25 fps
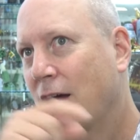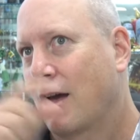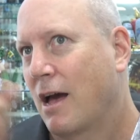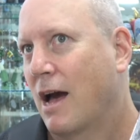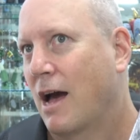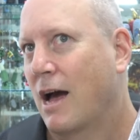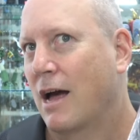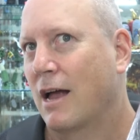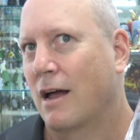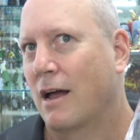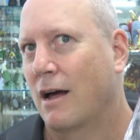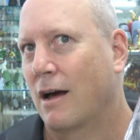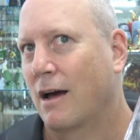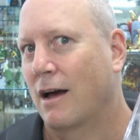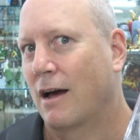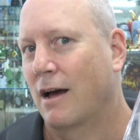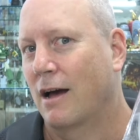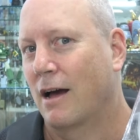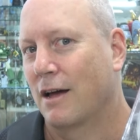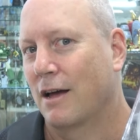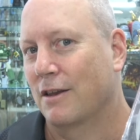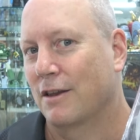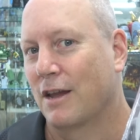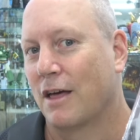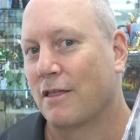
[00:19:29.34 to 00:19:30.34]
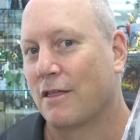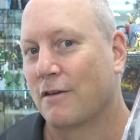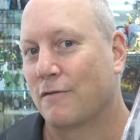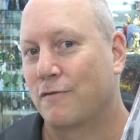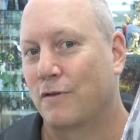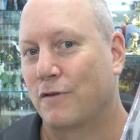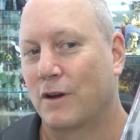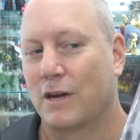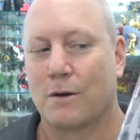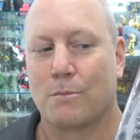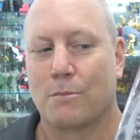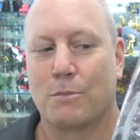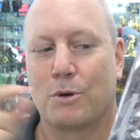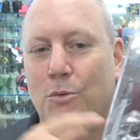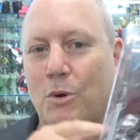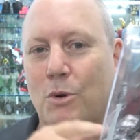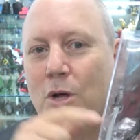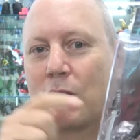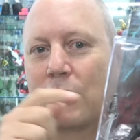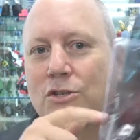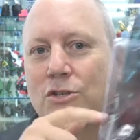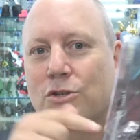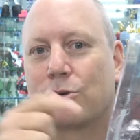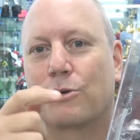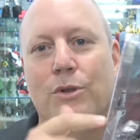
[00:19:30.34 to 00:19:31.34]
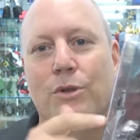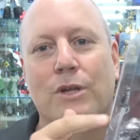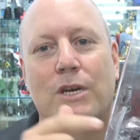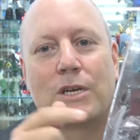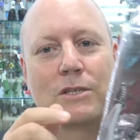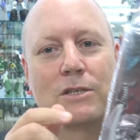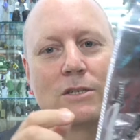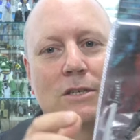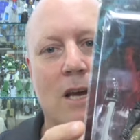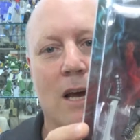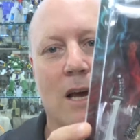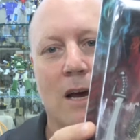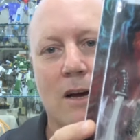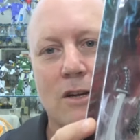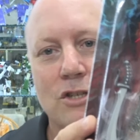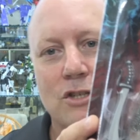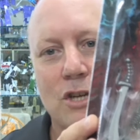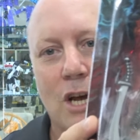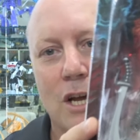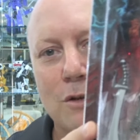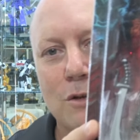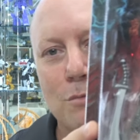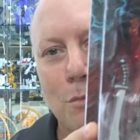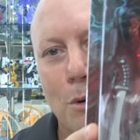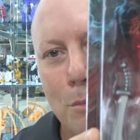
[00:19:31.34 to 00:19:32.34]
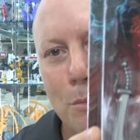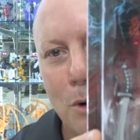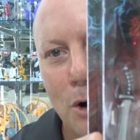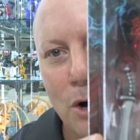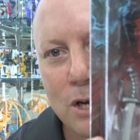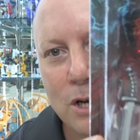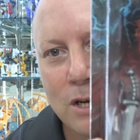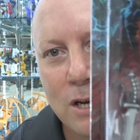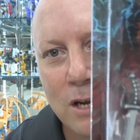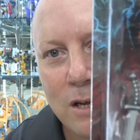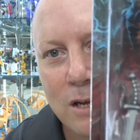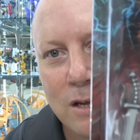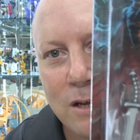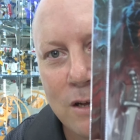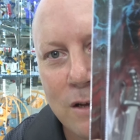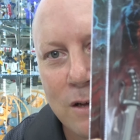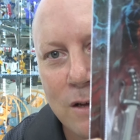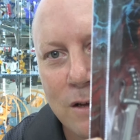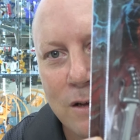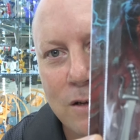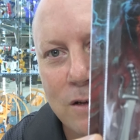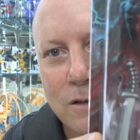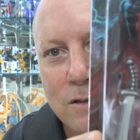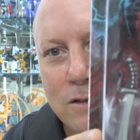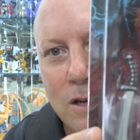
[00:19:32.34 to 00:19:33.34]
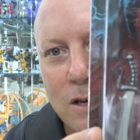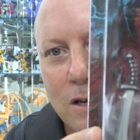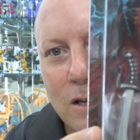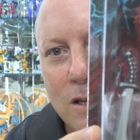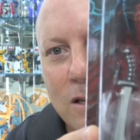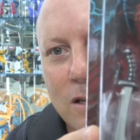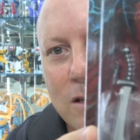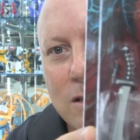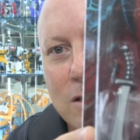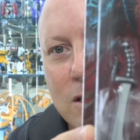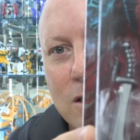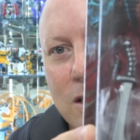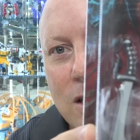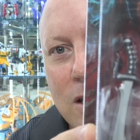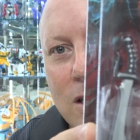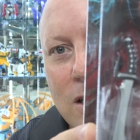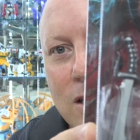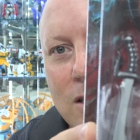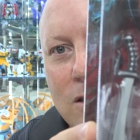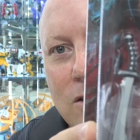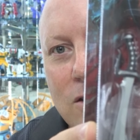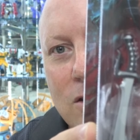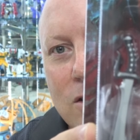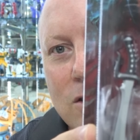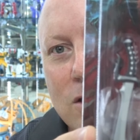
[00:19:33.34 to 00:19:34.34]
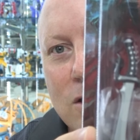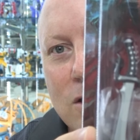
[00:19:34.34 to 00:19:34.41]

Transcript: another figure, but when I saw this, yeah, I changed my mind. So let's get in nice